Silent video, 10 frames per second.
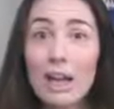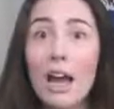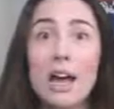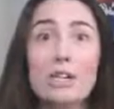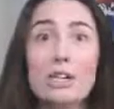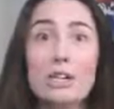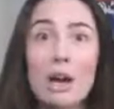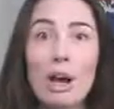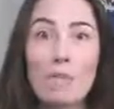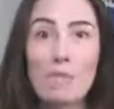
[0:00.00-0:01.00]
and to
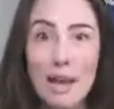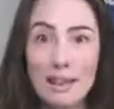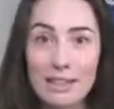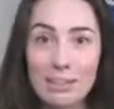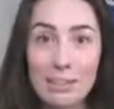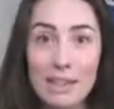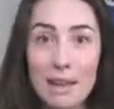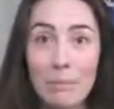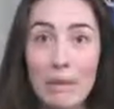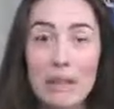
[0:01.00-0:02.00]
not make this
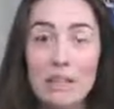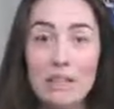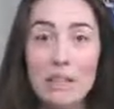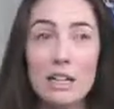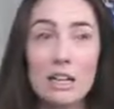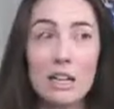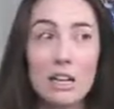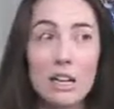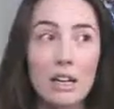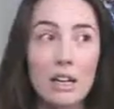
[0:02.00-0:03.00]
mistake, because it
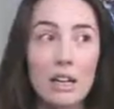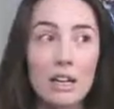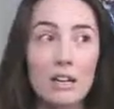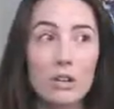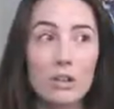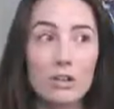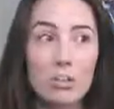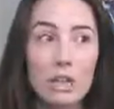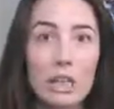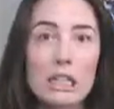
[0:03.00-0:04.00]

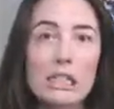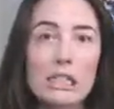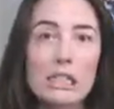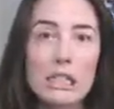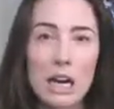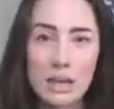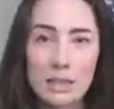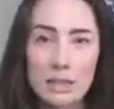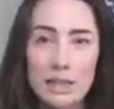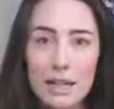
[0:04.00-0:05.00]
really
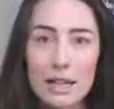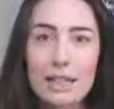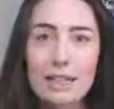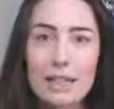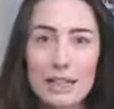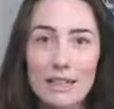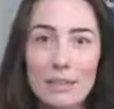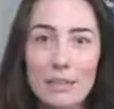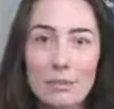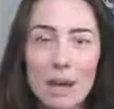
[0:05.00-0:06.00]
sucked to get
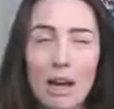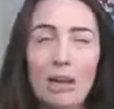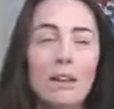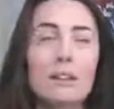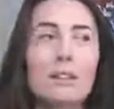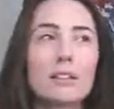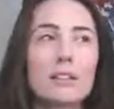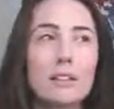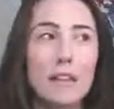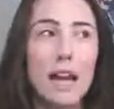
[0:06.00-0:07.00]
this feedback,
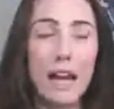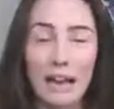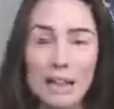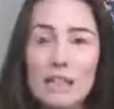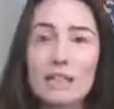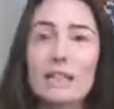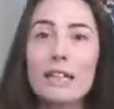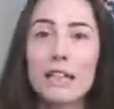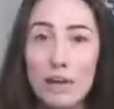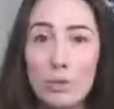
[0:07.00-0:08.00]
and
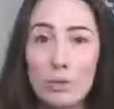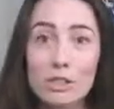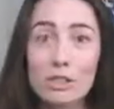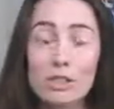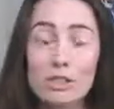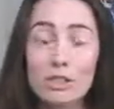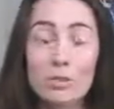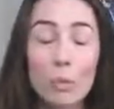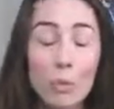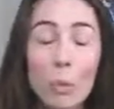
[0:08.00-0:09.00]
it was
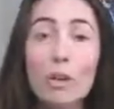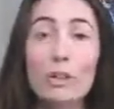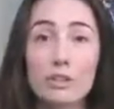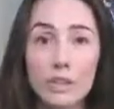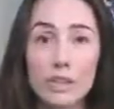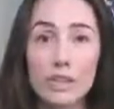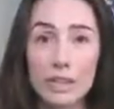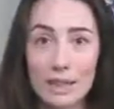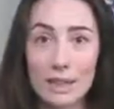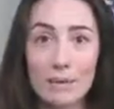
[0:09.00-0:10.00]
wonderful to
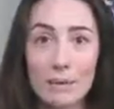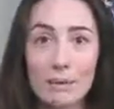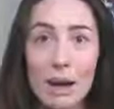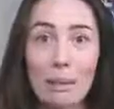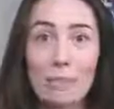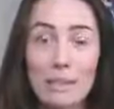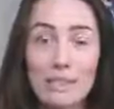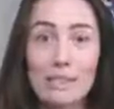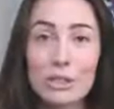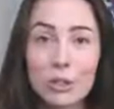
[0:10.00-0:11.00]
get this feedback
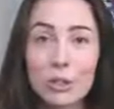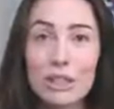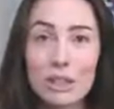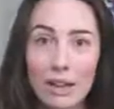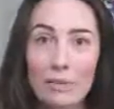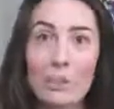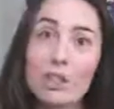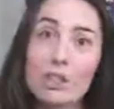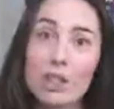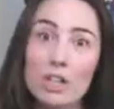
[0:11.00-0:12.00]
because it totally allowed me
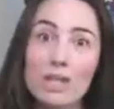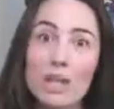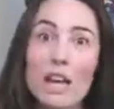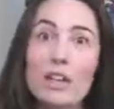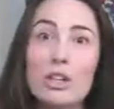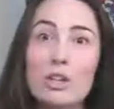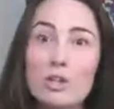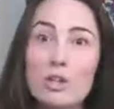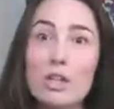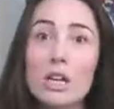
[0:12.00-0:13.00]
to shift and
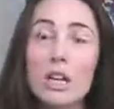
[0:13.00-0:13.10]
use